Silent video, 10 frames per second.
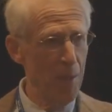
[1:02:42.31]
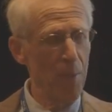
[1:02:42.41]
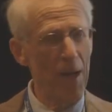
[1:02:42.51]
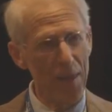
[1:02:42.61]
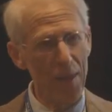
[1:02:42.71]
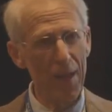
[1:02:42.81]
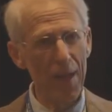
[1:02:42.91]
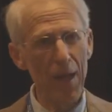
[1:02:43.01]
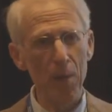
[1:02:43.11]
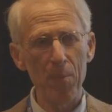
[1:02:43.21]
but I think it
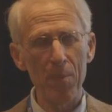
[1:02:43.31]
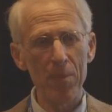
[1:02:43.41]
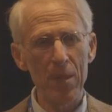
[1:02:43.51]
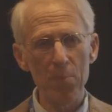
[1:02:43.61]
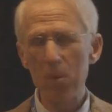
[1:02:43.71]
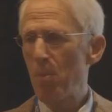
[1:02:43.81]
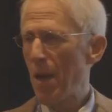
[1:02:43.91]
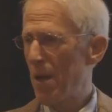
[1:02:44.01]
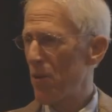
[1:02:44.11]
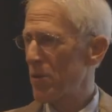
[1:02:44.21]
helped deepen
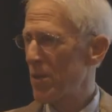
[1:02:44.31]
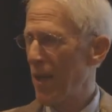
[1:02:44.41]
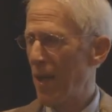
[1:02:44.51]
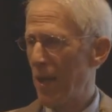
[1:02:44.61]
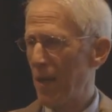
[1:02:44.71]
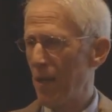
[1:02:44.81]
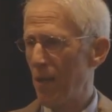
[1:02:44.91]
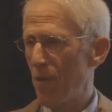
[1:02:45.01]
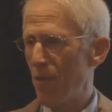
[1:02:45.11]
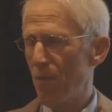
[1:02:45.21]
my understanding
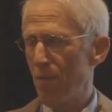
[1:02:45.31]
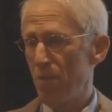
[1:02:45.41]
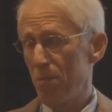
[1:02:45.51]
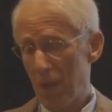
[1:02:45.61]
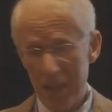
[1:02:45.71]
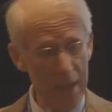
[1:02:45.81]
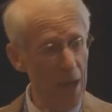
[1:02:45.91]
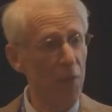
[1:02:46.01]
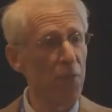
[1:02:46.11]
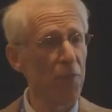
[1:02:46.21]
of
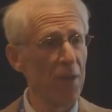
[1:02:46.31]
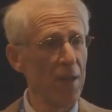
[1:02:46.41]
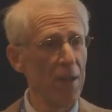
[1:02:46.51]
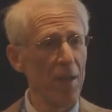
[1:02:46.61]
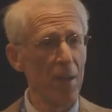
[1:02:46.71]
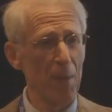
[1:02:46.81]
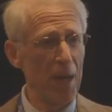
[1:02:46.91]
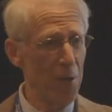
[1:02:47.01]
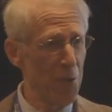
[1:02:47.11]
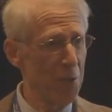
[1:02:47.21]
myself and
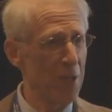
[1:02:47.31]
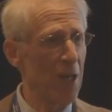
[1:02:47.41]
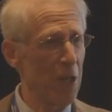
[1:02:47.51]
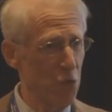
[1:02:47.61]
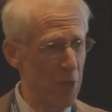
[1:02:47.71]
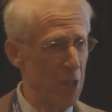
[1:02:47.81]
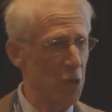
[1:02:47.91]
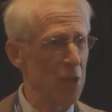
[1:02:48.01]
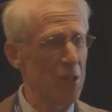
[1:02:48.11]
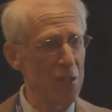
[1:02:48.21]
my own
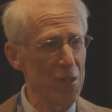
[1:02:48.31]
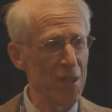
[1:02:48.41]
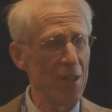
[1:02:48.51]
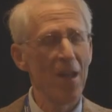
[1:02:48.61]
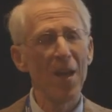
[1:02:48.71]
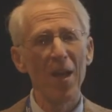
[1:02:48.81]
contradictions,